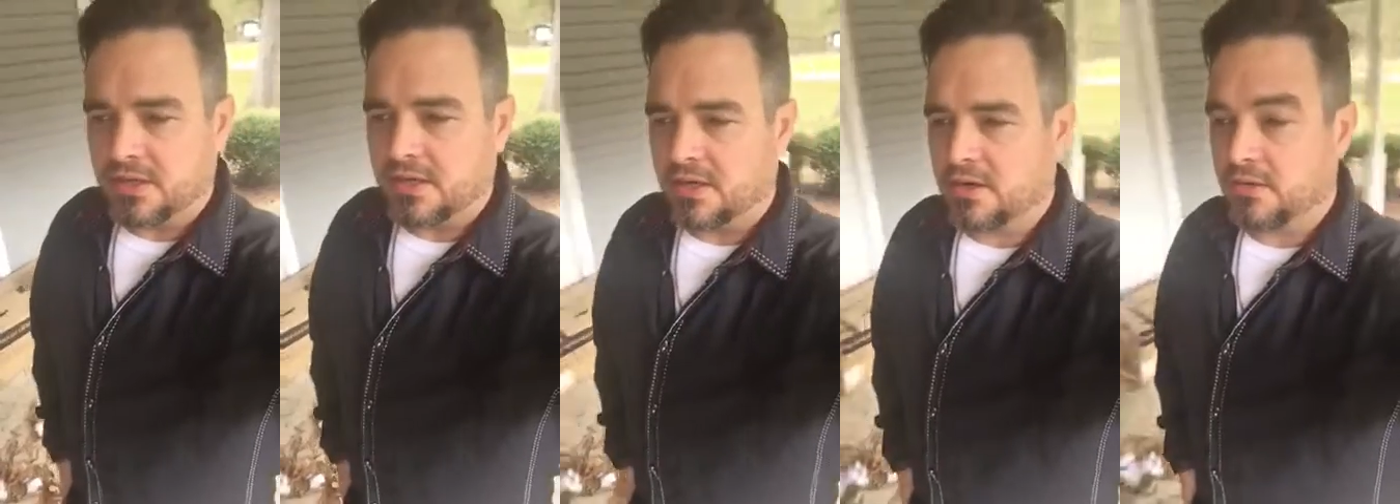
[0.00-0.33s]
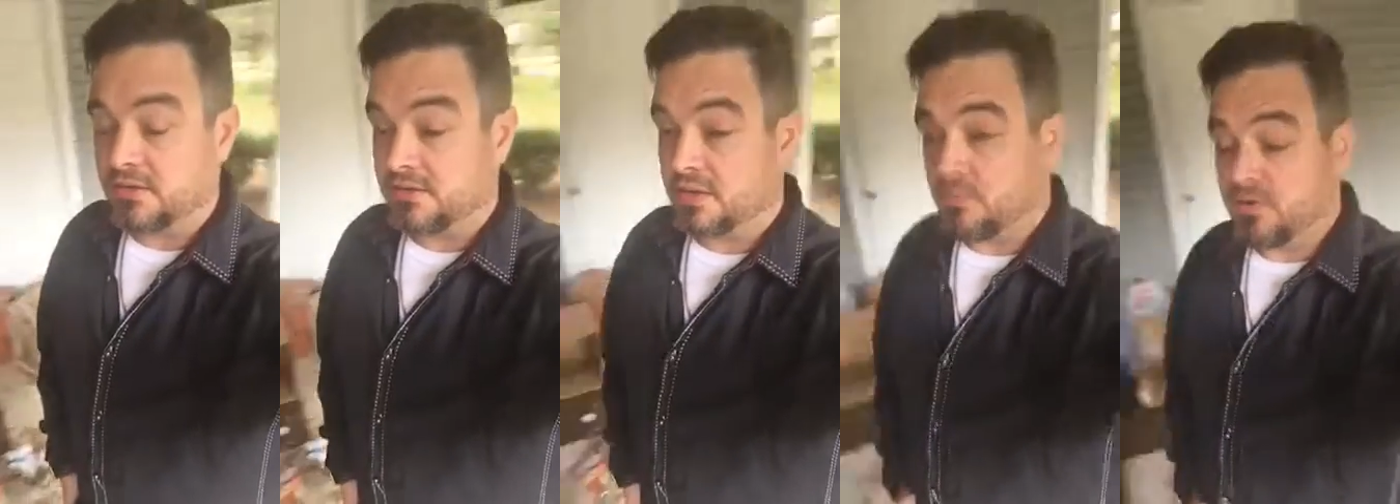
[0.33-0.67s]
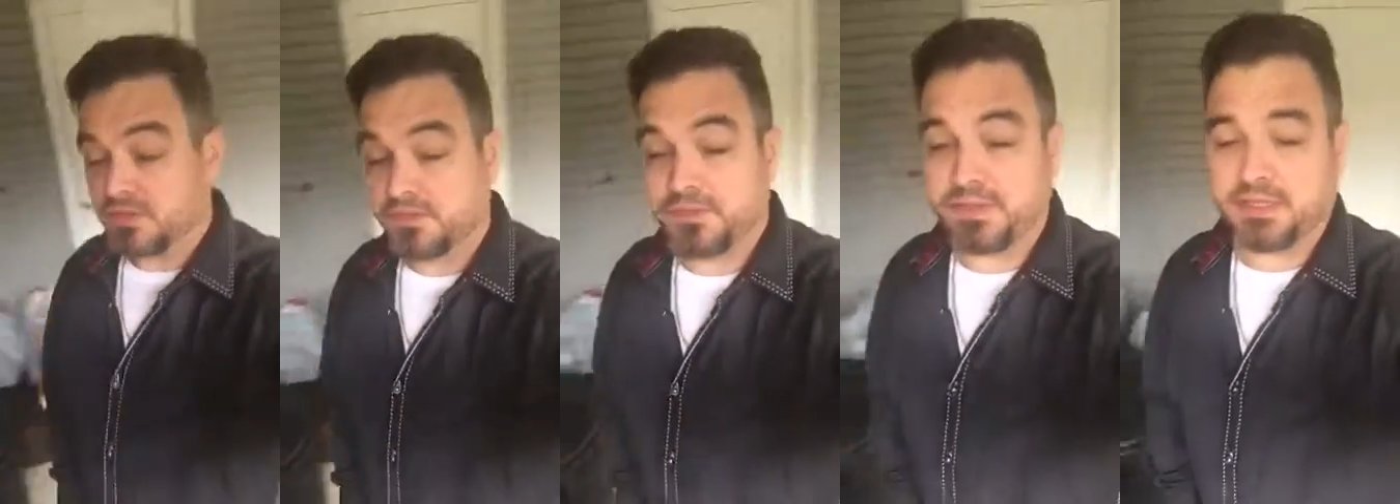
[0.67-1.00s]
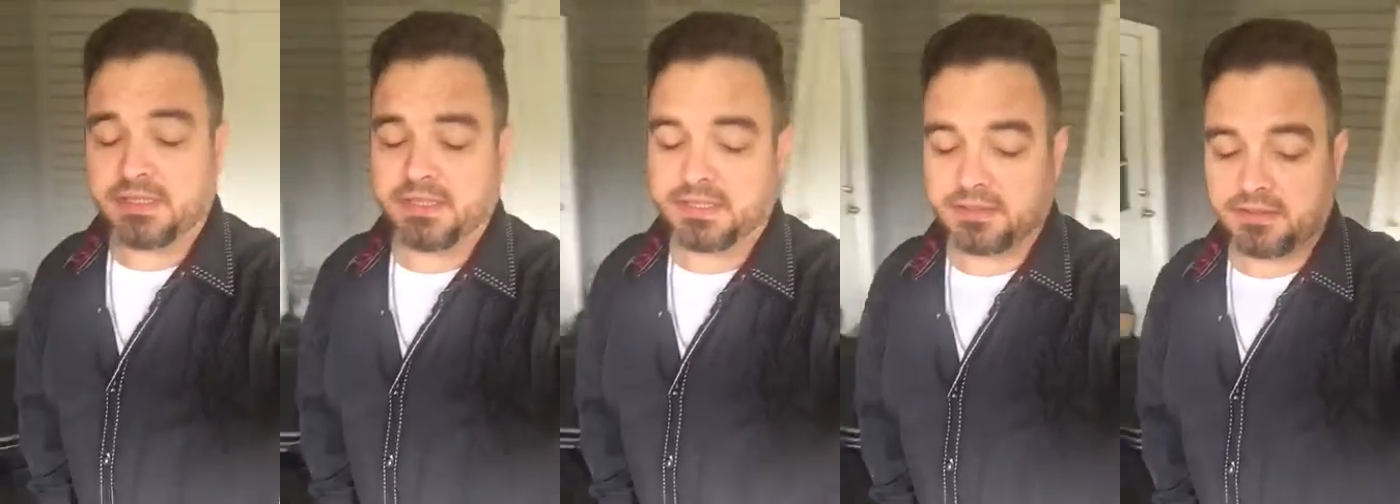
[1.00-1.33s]
hurt someone's
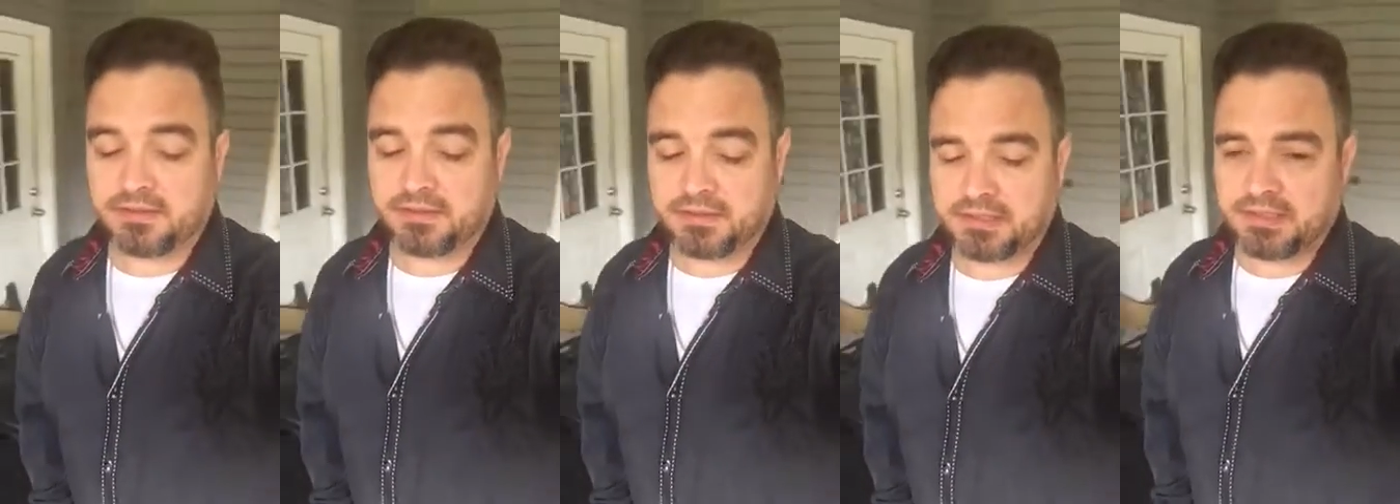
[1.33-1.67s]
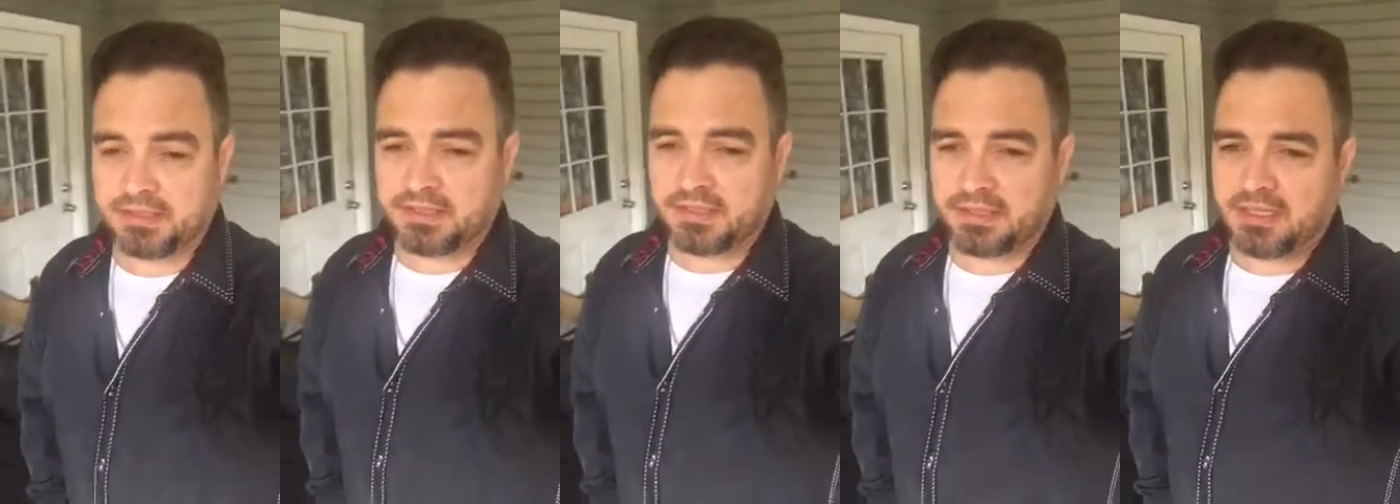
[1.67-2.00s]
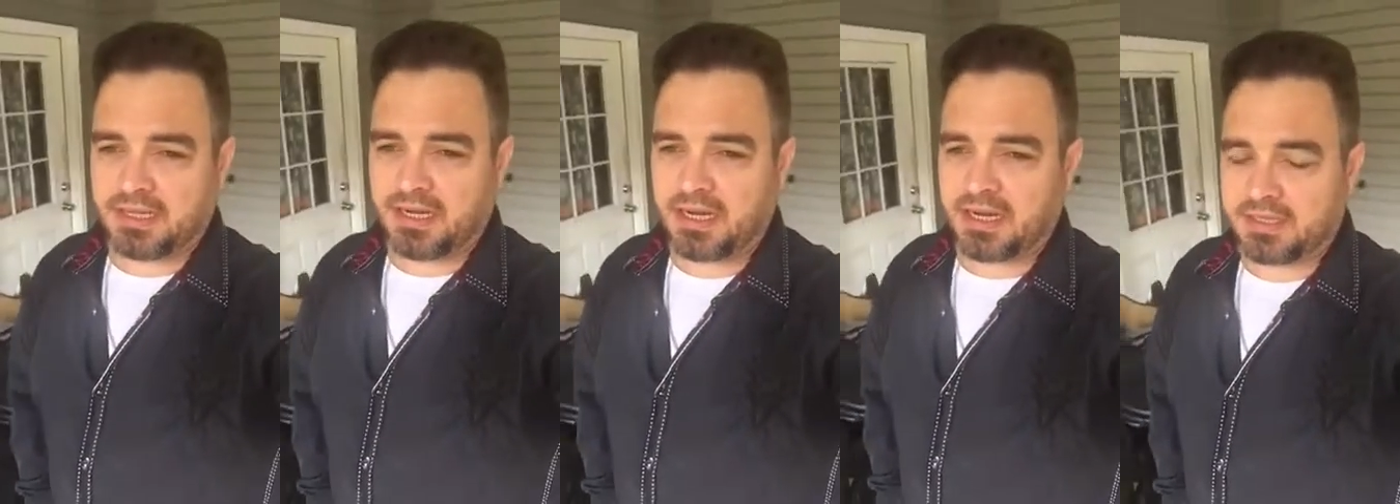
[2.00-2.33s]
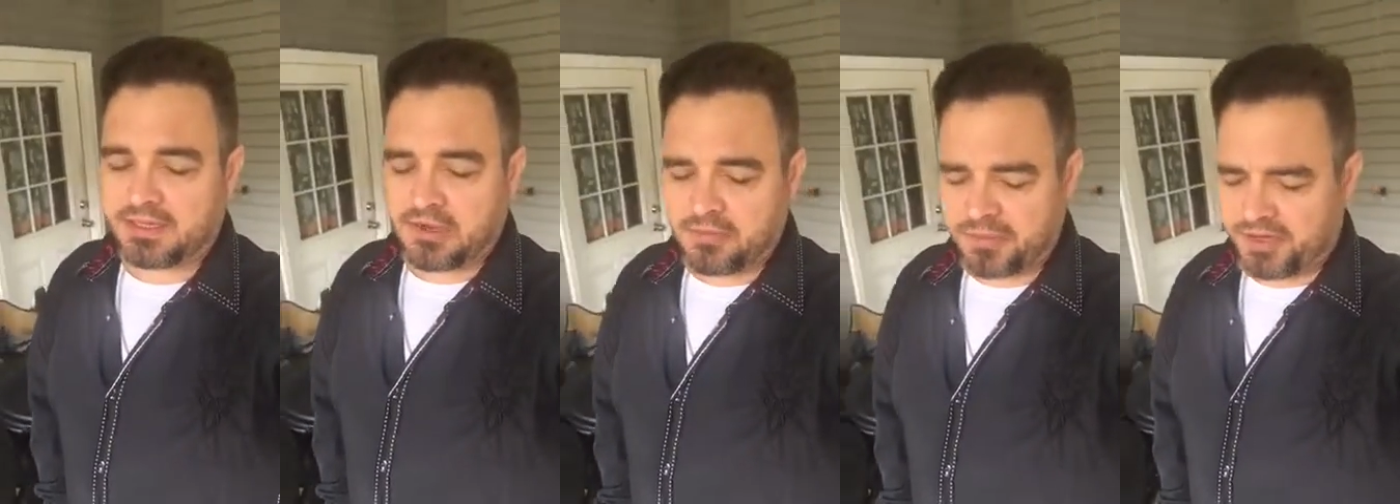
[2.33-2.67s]
feelings,
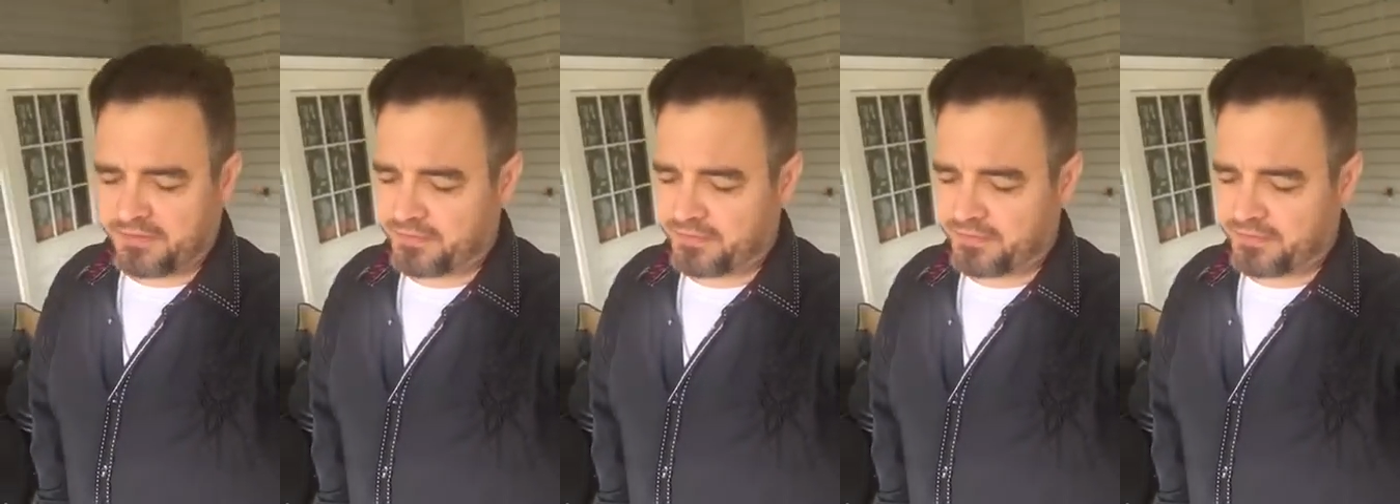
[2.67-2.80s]
don't be